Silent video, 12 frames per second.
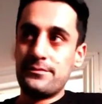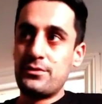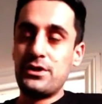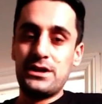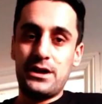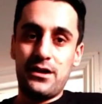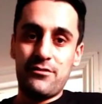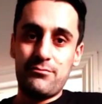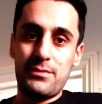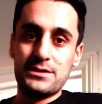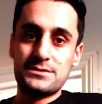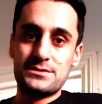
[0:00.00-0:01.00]
three and a half
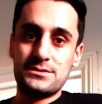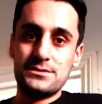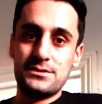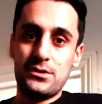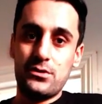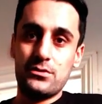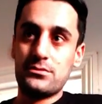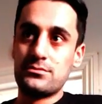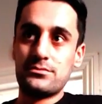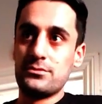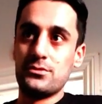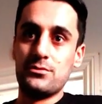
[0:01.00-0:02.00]
months, or
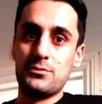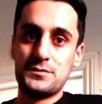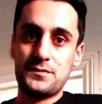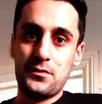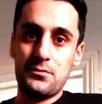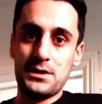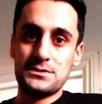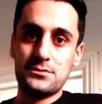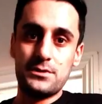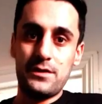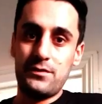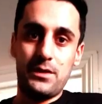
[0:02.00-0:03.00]
almost four months, or
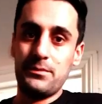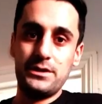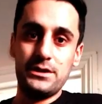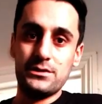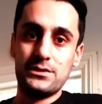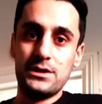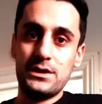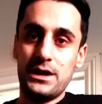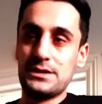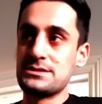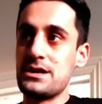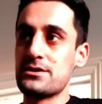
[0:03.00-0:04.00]
whatever. I mean, you know,
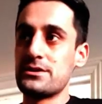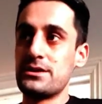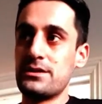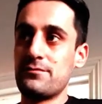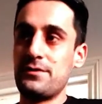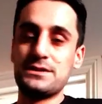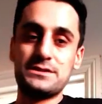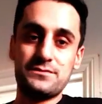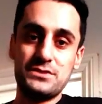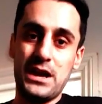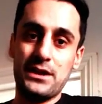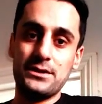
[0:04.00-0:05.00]
I started 1st of
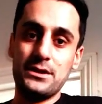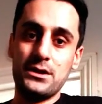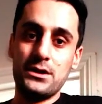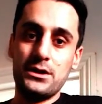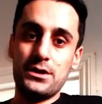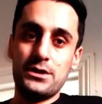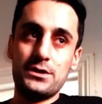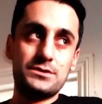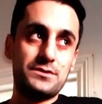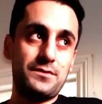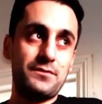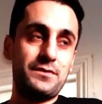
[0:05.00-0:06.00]
Jan.
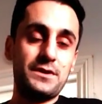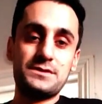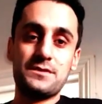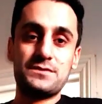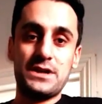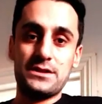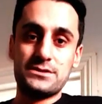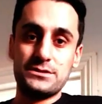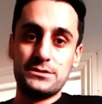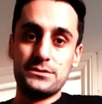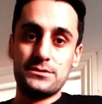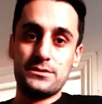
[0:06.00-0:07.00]
So from 1st of Jan
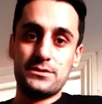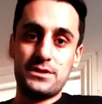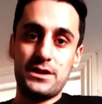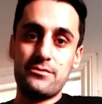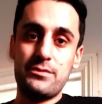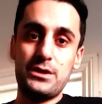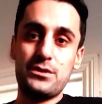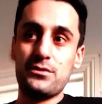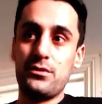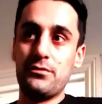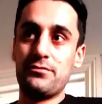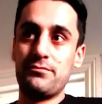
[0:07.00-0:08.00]
till 3rd week
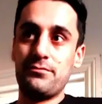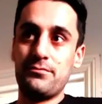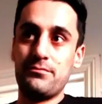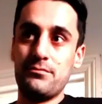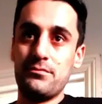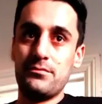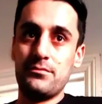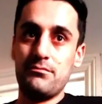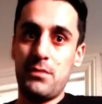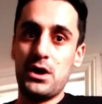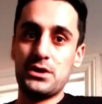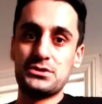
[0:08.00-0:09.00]
of
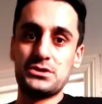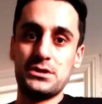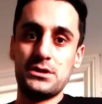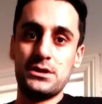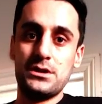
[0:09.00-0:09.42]
March,